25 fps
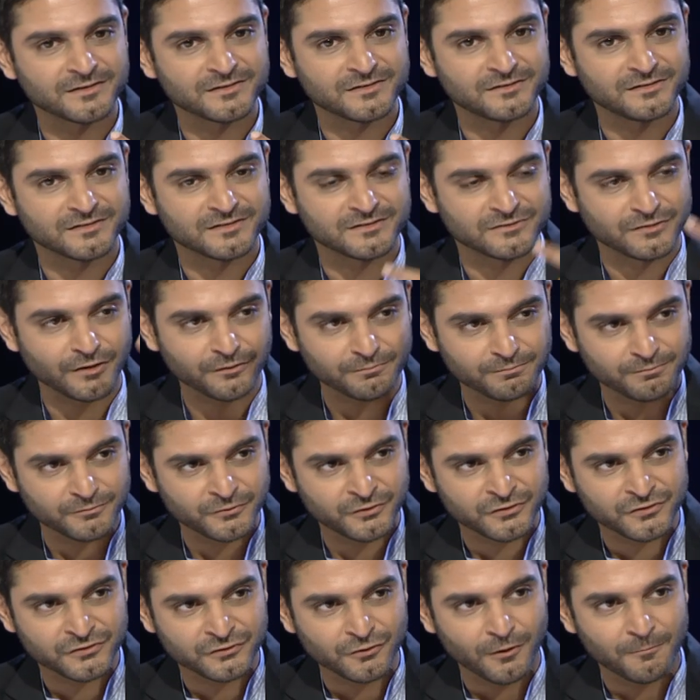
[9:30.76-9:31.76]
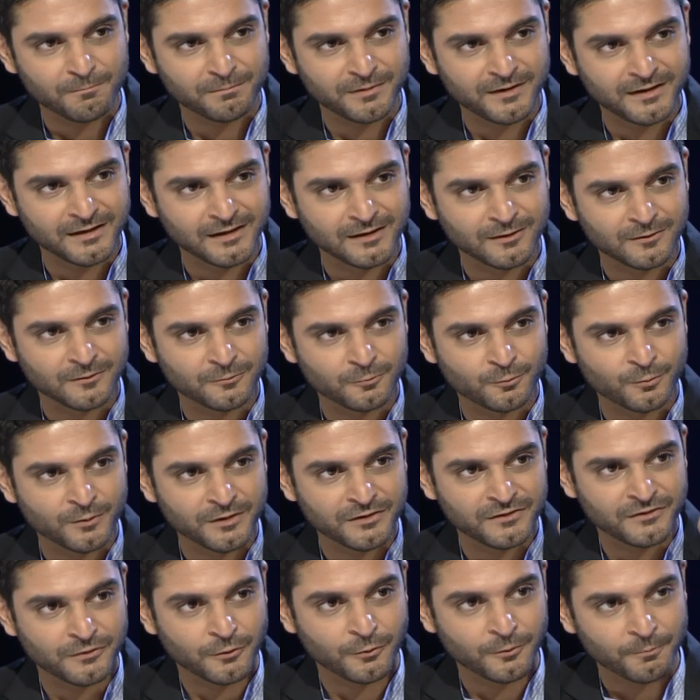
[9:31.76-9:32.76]
you stop playing
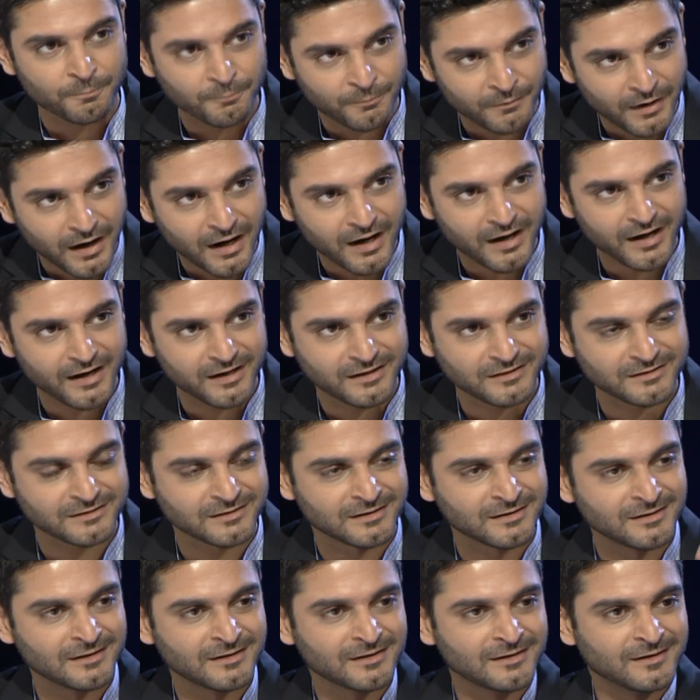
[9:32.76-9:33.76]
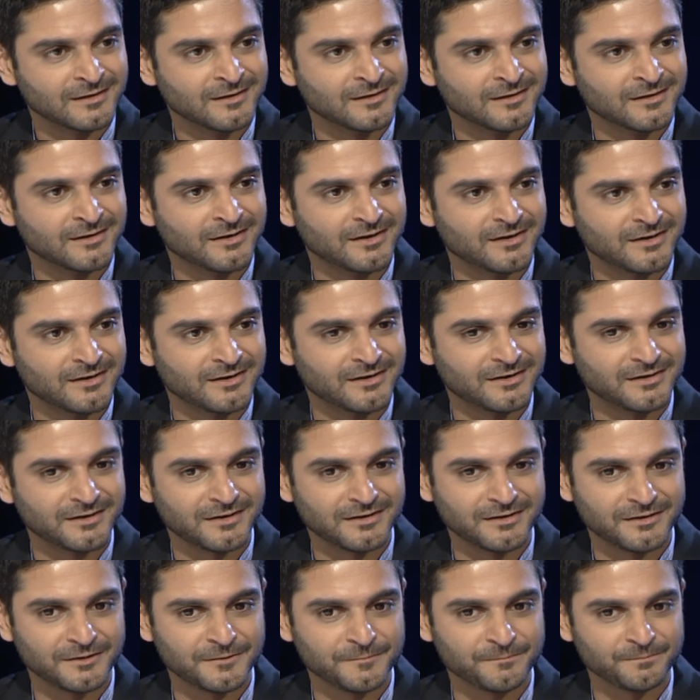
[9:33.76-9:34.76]
with your mind,
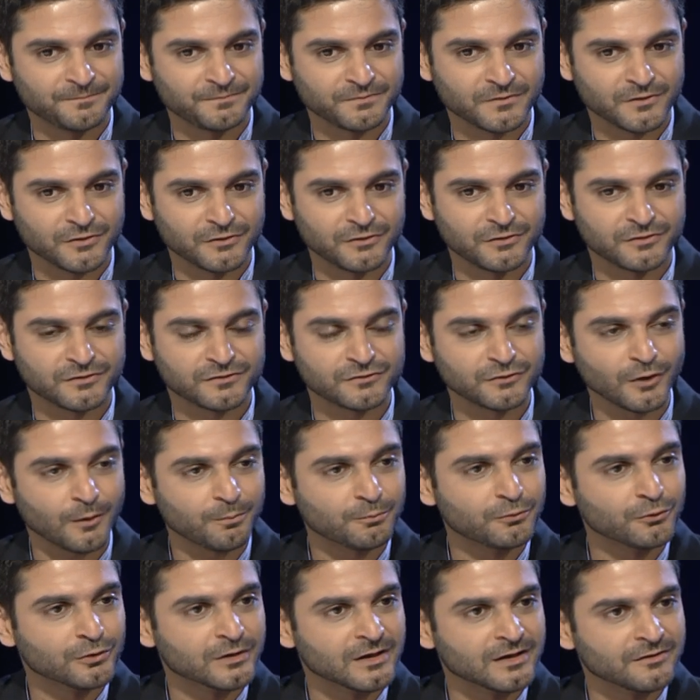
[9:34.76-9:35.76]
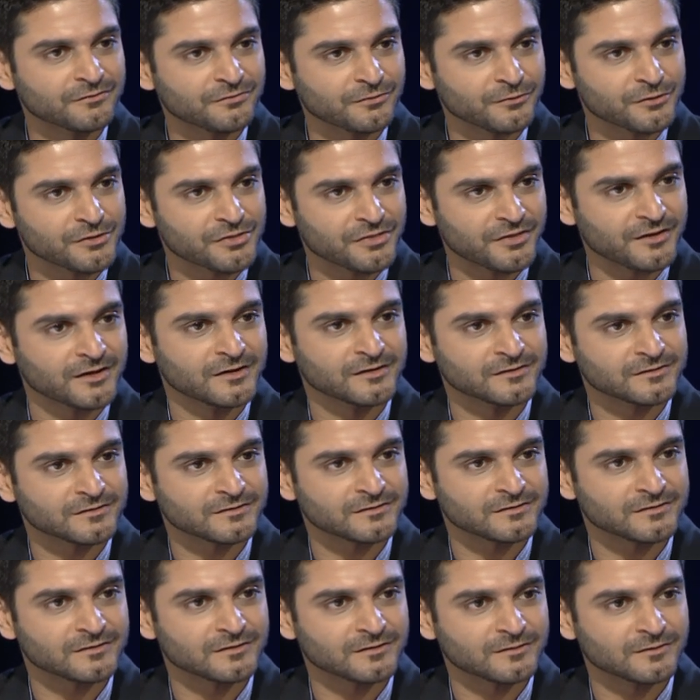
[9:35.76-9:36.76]
you stop looking for
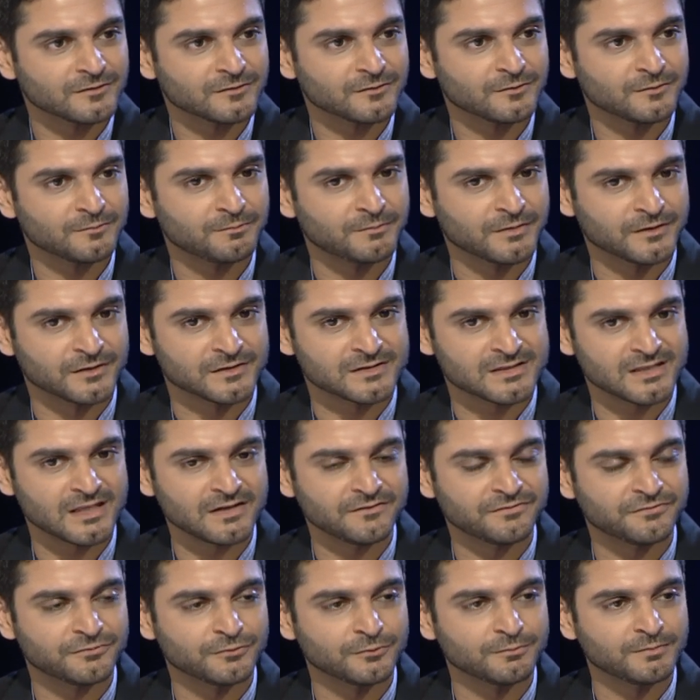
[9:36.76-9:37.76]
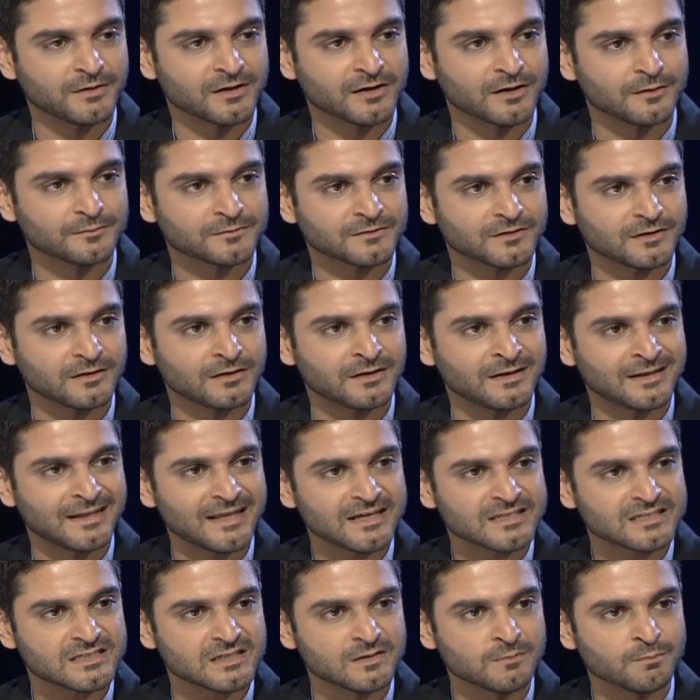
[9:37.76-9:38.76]
things, because then food becomes a
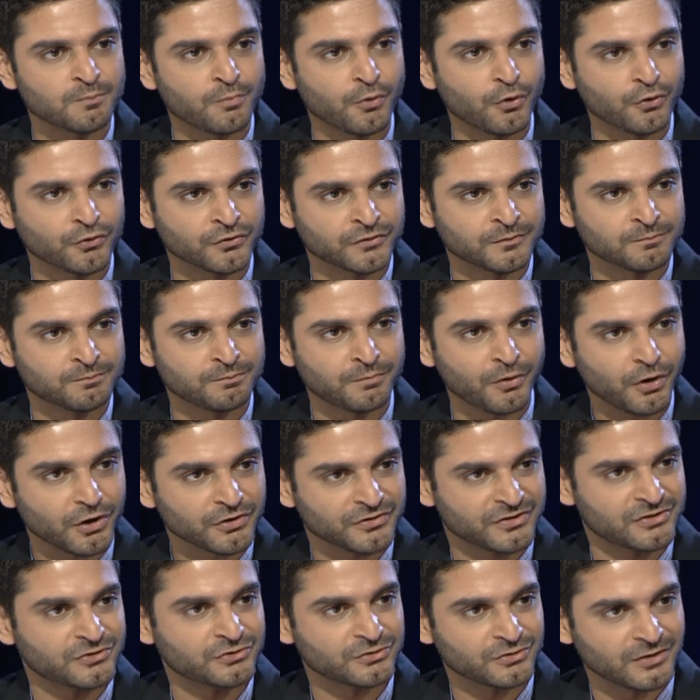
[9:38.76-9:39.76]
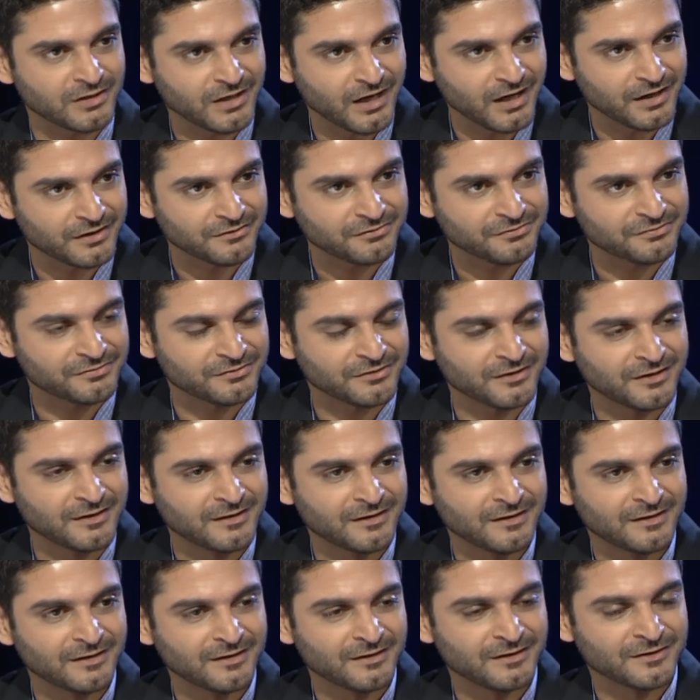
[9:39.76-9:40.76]
less important part in your life
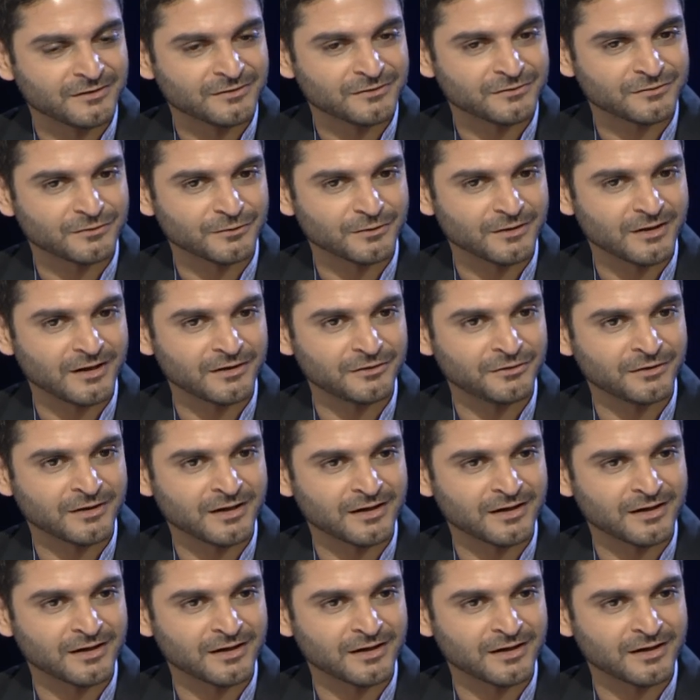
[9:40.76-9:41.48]
so that you can